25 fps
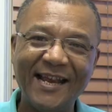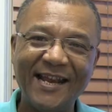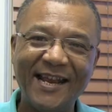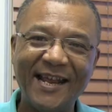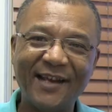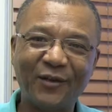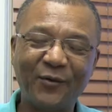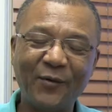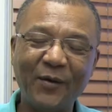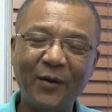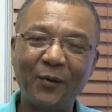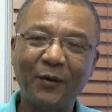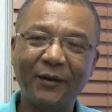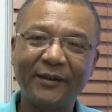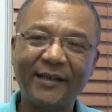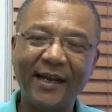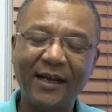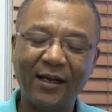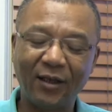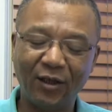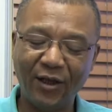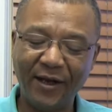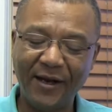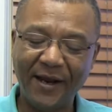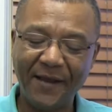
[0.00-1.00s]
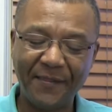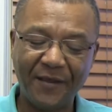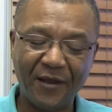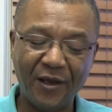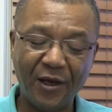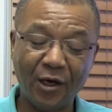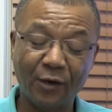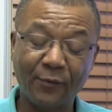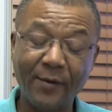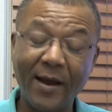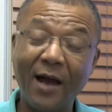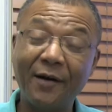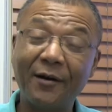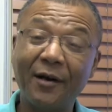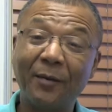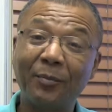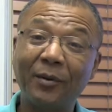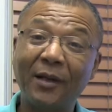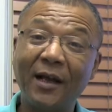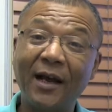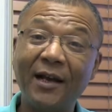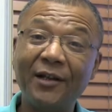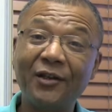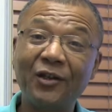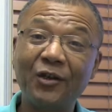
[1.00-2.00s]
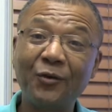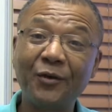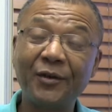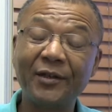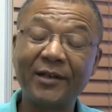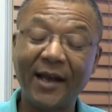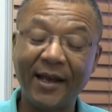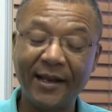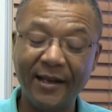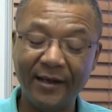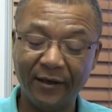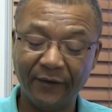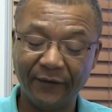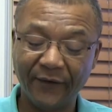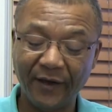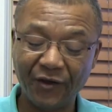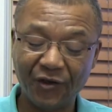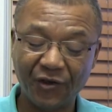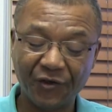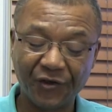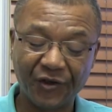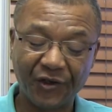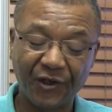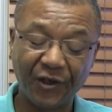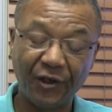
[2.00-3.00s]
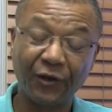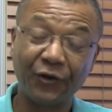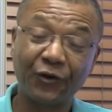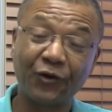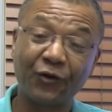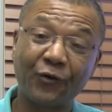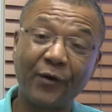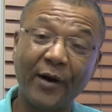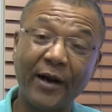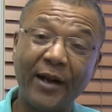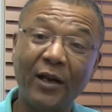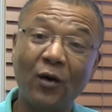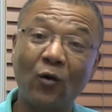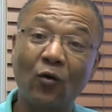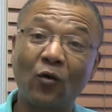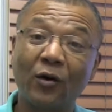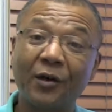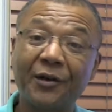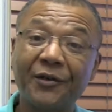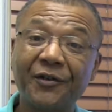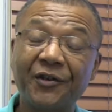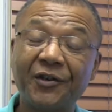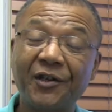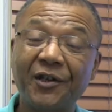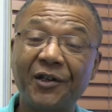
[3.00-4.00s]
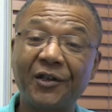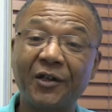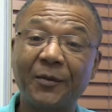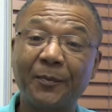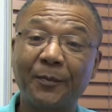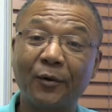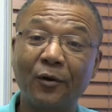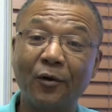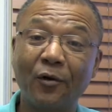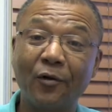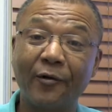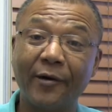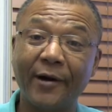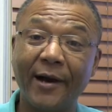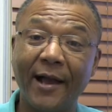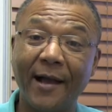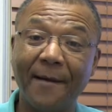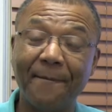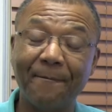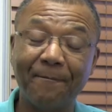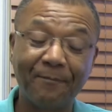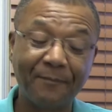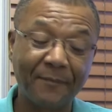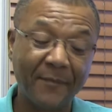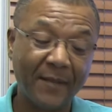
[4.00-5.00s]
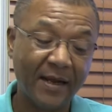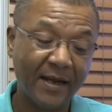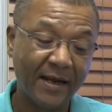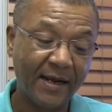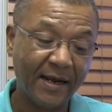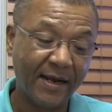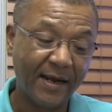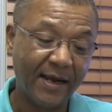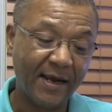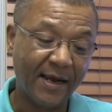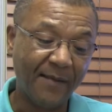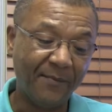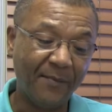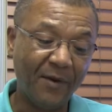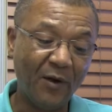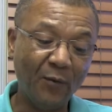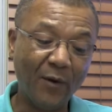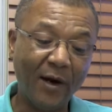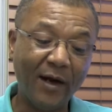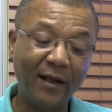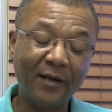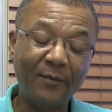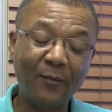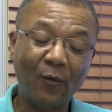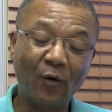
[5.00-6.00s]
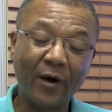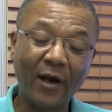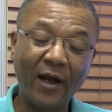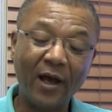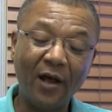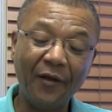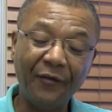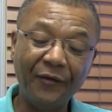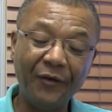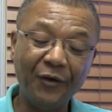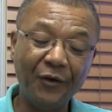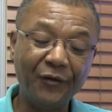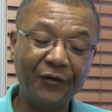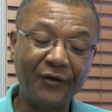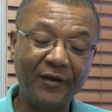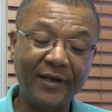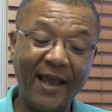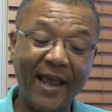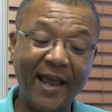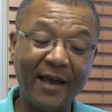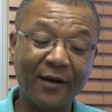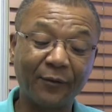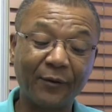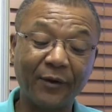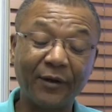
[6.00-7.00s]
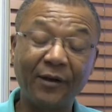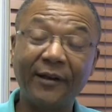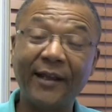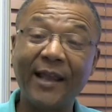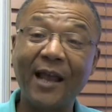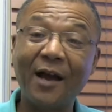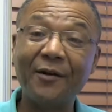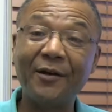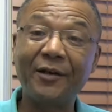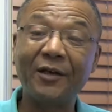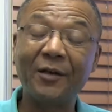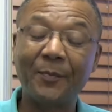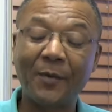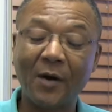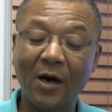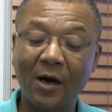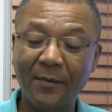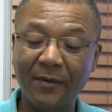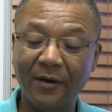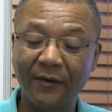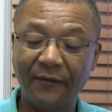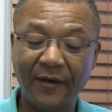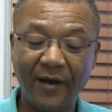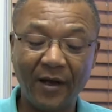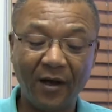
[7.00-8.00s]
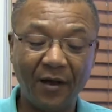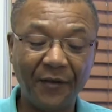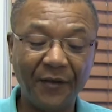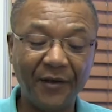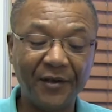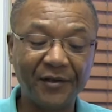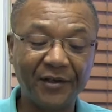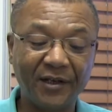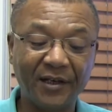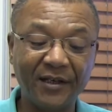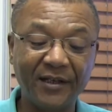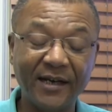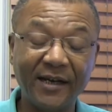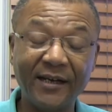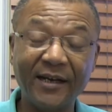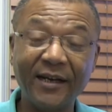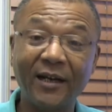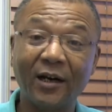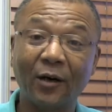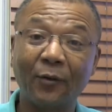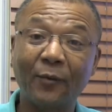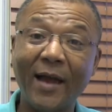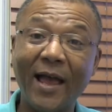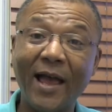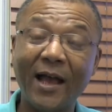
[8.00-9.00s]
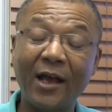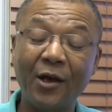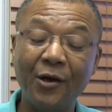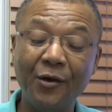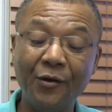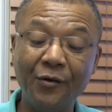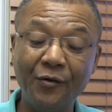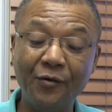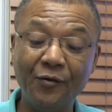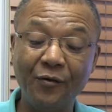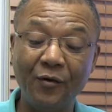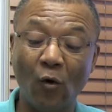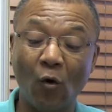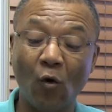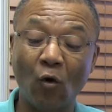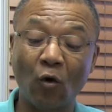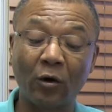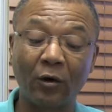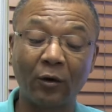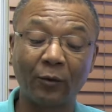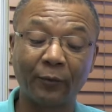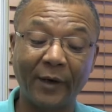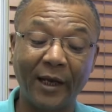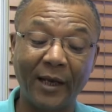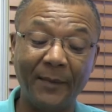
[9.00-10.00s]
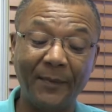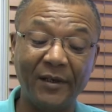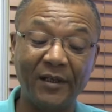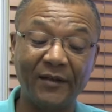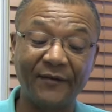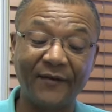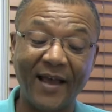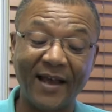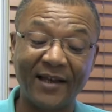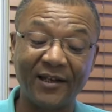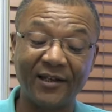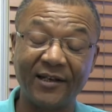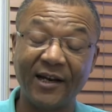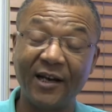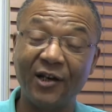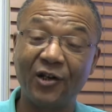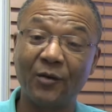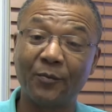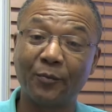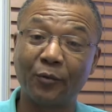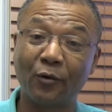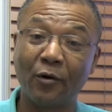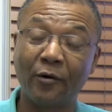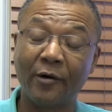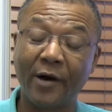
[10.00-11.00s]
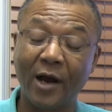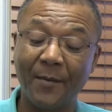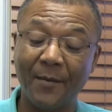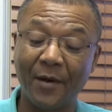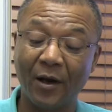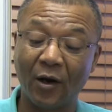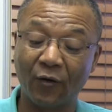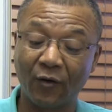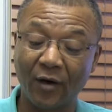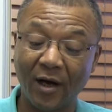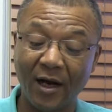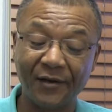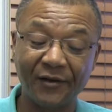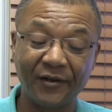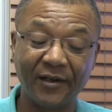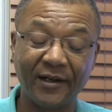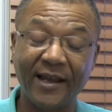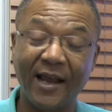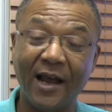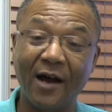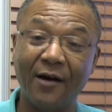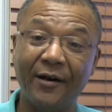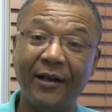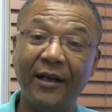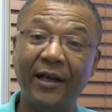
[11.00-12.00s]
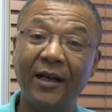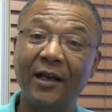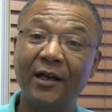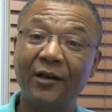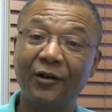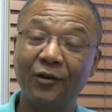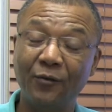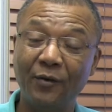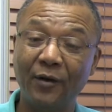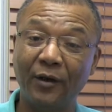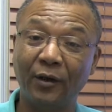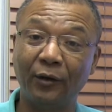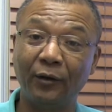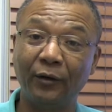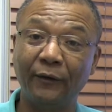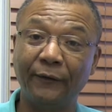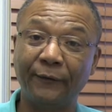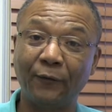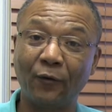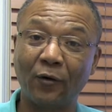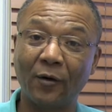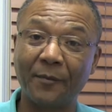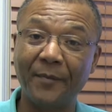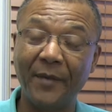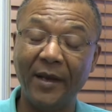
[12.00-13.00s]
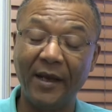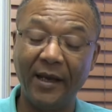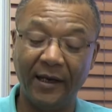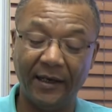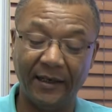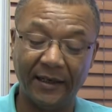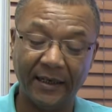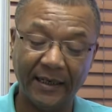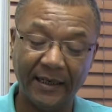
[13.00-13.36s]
Next week, we'll take a look at the year round Applied Suicide Intervention Skills Training or ASIST program. Meanwhile, in more health news, the Anne Arundel County Department of Health is conducting a raccoon oral rabies vaccination program across the county to include Fort Meade.